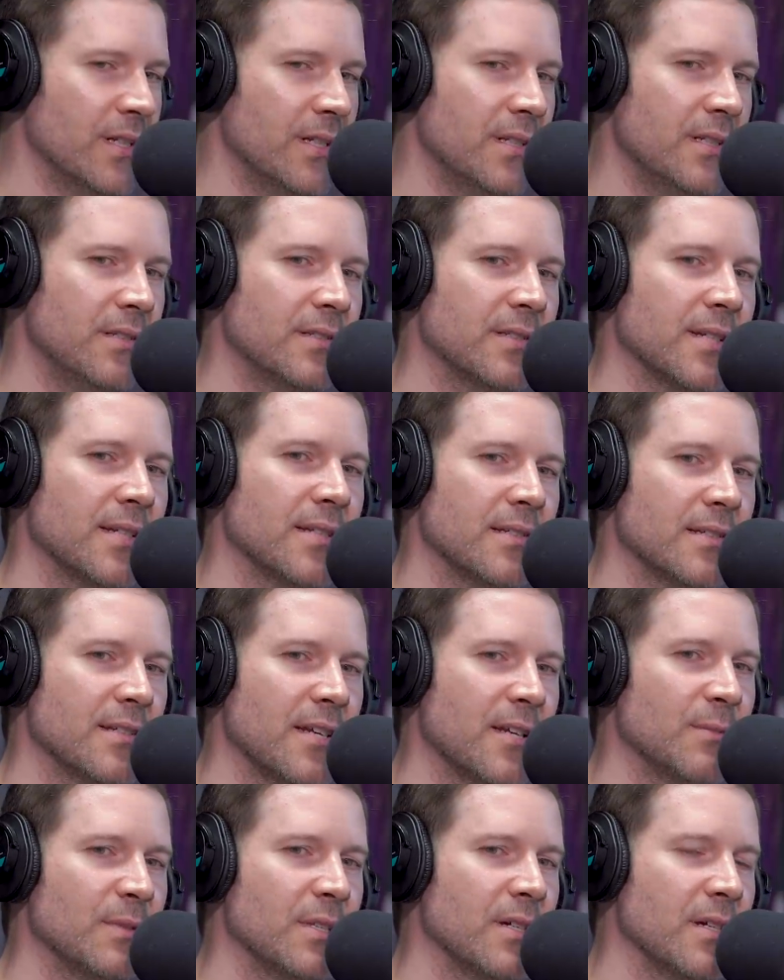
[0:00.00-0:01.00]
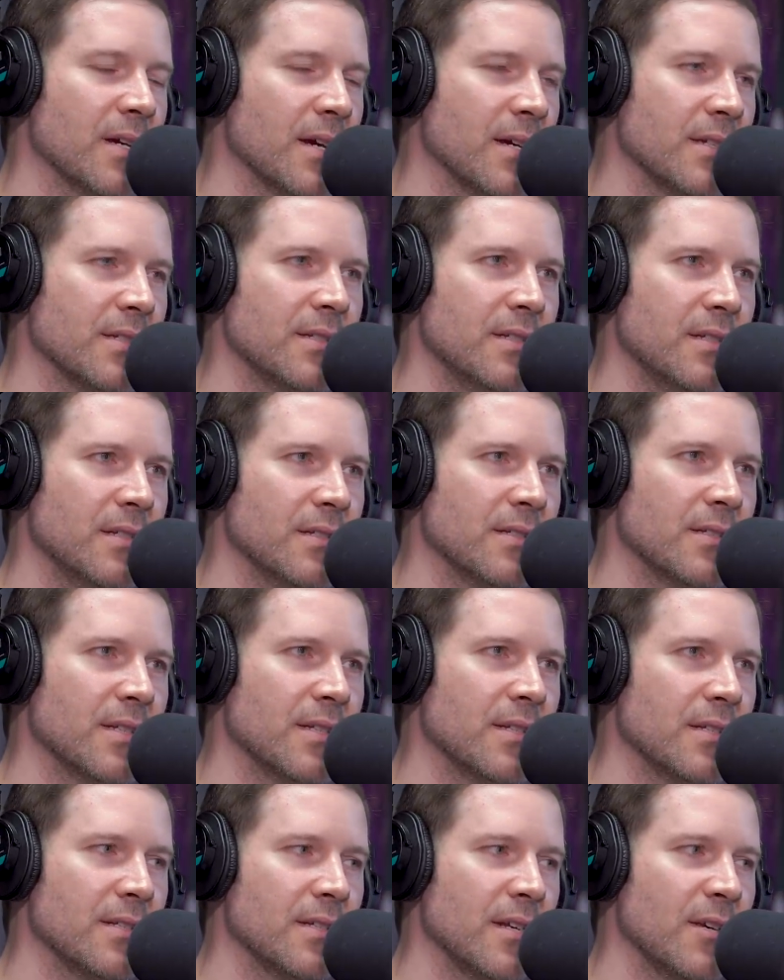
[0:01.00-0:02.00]
d's said the same thing ice t has
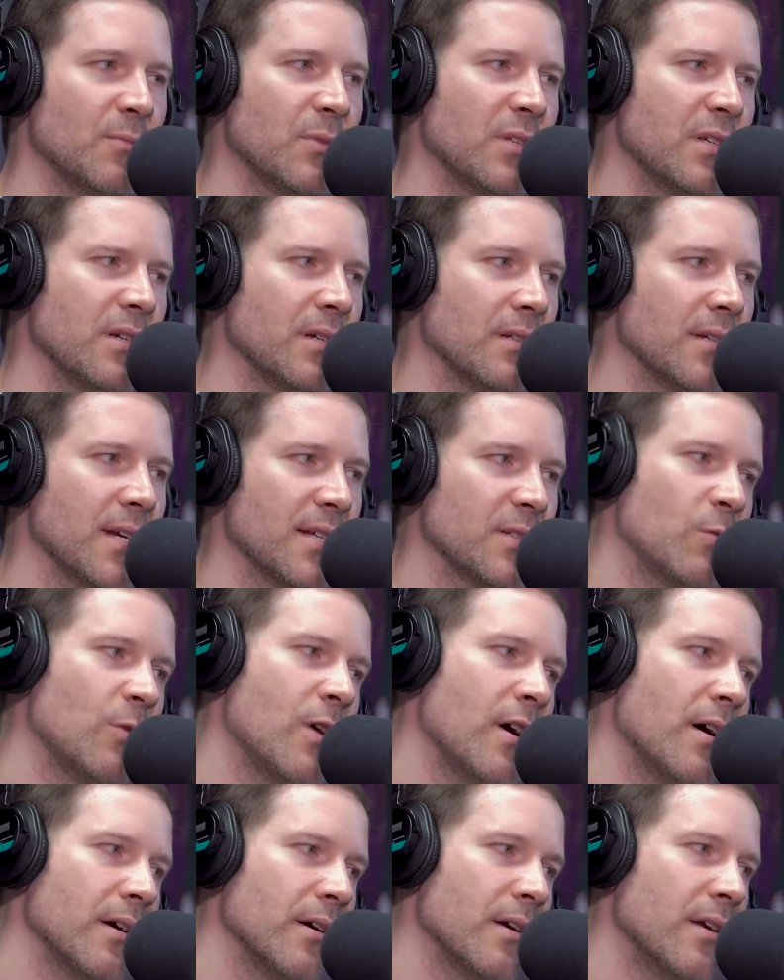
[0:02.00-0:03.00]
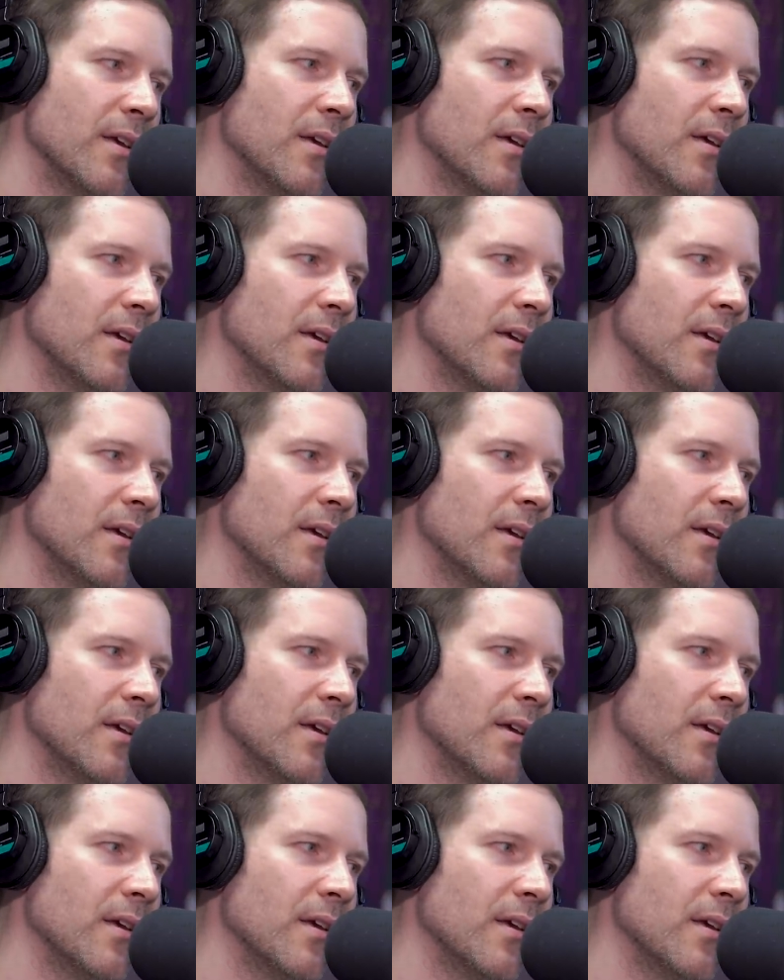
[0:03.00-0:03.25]
said the same thing that's why